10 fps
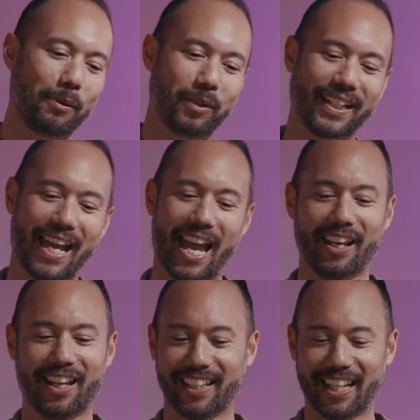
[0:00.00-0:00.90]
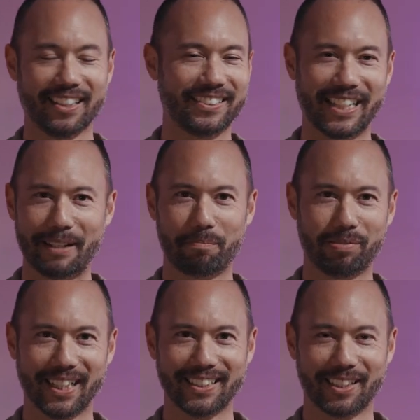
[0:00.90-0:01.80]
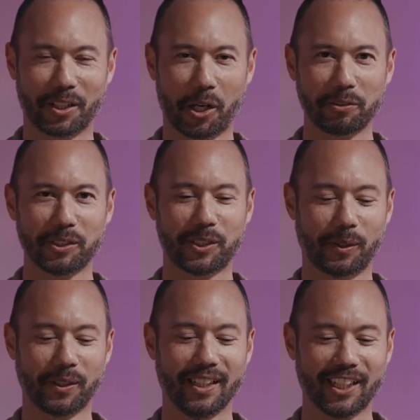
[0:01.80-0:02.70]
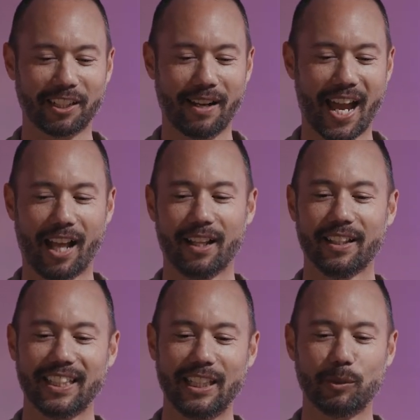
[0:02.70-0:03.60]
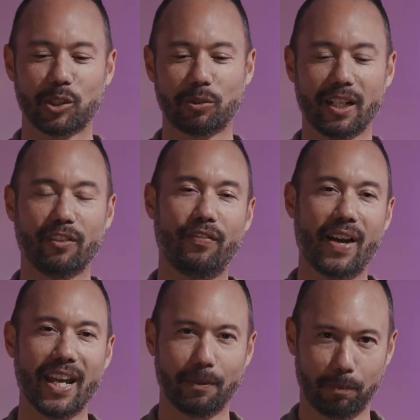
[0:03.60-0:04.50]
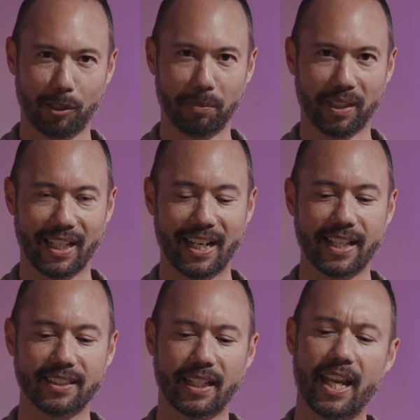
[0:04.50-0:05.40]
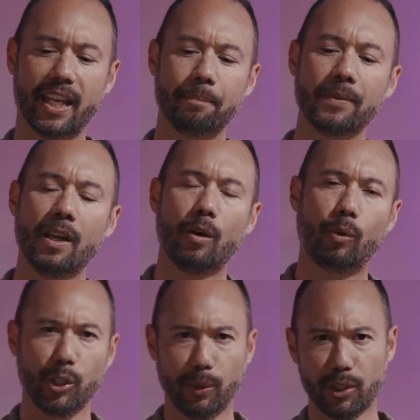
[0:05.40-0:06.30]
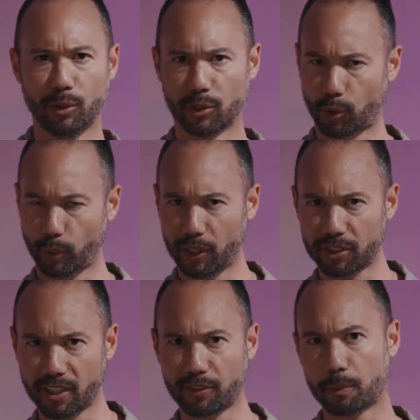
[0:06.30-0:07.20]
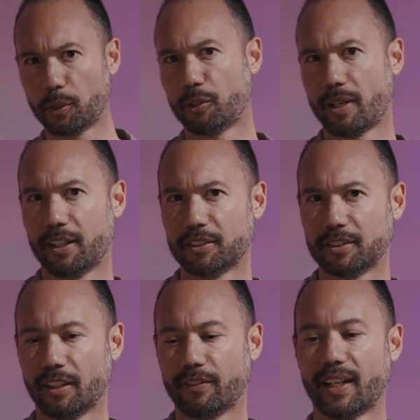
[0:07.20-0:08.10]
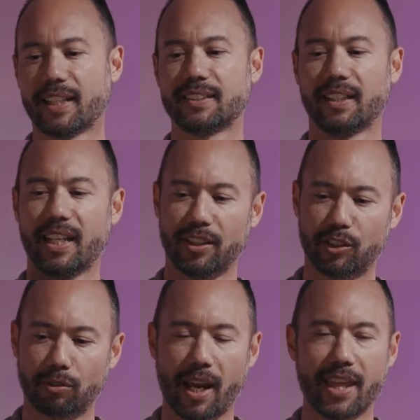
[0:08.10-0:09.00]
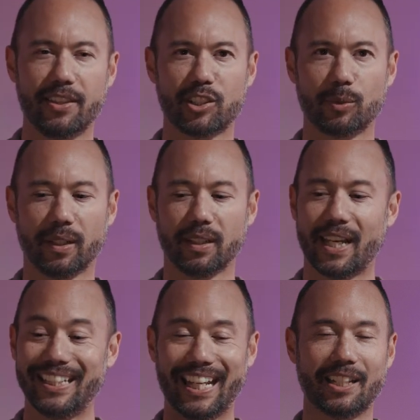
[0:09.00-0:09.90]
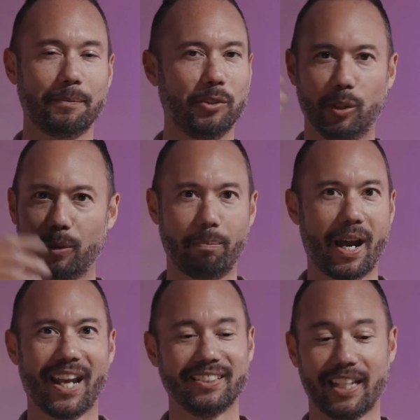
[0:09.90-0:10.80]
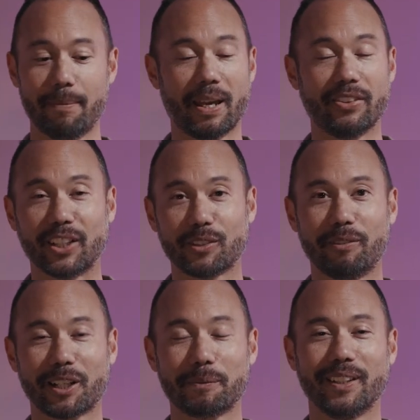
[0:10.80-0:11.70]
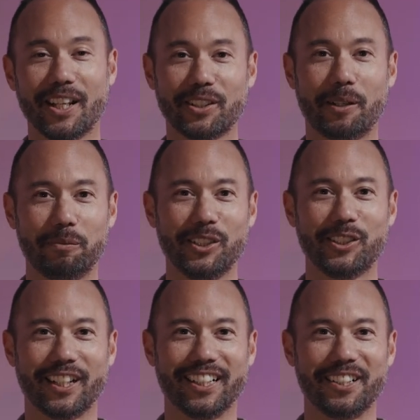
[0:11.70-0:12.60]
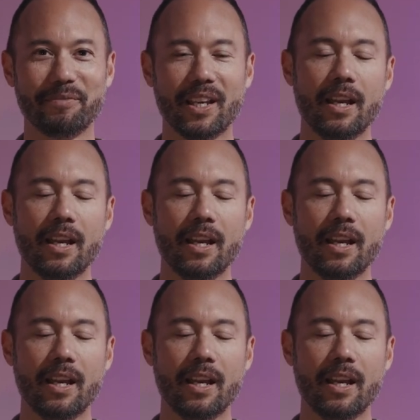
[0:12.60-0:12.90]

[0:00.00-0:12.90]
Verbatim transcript: day where a guy, again, same place at the grocery store in the liquor aisle, he was trying to find a bourbon. And I said, hey, what are you into, sweeter stuff or more drier stuff? And I said, hey, try this one. And he ended up do, buying. He said, hey, man, thanks for the recommendation. I appreciate it.